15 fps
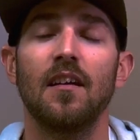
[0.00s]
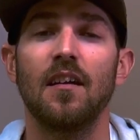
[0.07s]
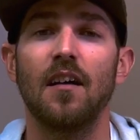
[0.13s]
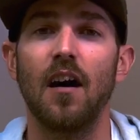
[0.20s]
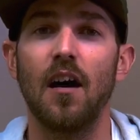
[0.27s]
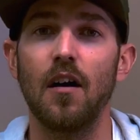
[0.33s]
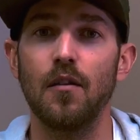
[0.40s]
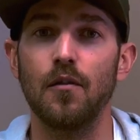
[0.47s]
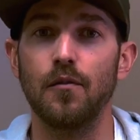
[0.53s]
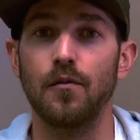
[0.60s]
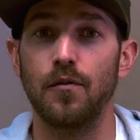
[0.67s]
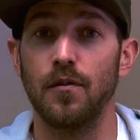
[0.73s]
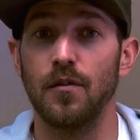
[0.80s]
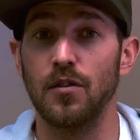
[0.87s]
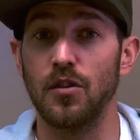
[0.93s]
of
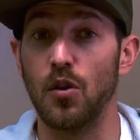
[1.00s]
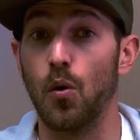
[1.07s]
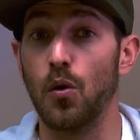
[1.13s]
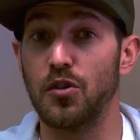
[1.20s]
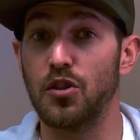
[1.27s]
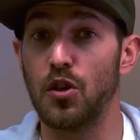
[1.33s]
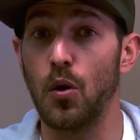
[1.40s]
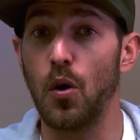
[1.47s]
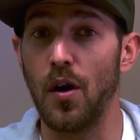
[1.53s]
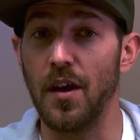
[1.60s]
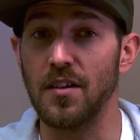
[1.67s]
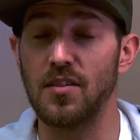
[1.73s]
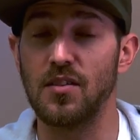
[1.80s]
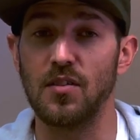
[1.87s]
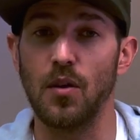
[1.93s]
your
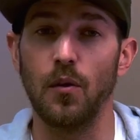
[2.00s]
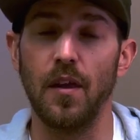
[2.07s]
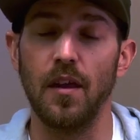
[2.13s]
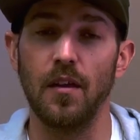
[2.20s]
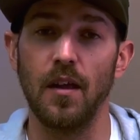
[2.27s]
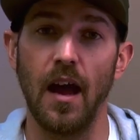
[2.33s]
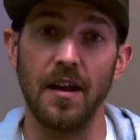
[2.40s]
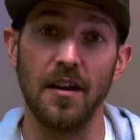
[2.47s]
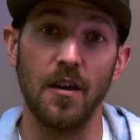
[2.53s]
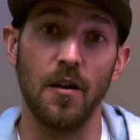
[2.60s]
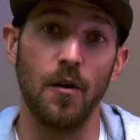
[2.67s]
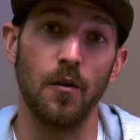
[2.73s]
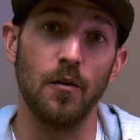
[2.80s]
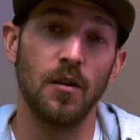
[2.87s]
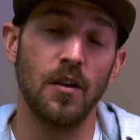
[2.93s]
choice so that I
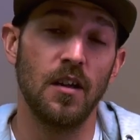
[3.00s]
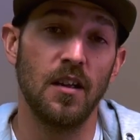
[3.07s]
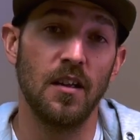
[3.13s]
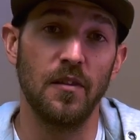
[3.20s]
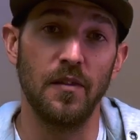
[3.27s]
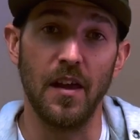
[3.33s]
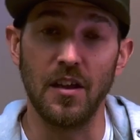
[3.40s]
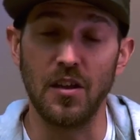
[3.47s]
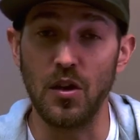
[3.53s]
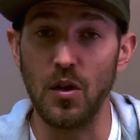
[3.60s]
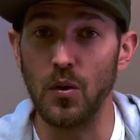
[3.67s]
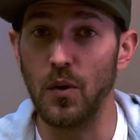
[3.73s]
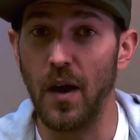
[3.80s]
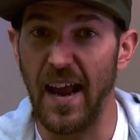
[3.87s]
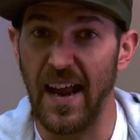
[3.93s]
know that
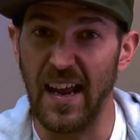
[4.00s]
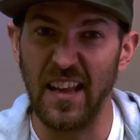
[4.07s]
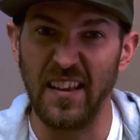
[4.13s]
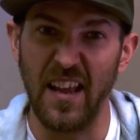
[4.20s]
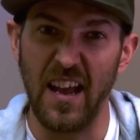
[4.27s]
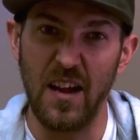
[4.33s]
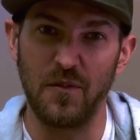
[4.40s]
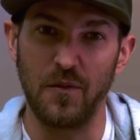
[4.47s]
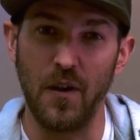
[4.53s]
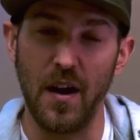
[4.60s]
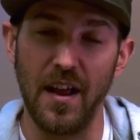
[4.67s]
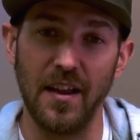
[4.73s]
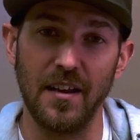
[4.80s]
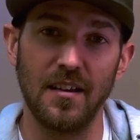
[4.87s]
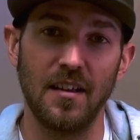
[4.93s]
you and that
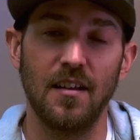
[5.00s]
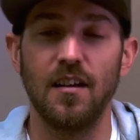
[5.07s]
friend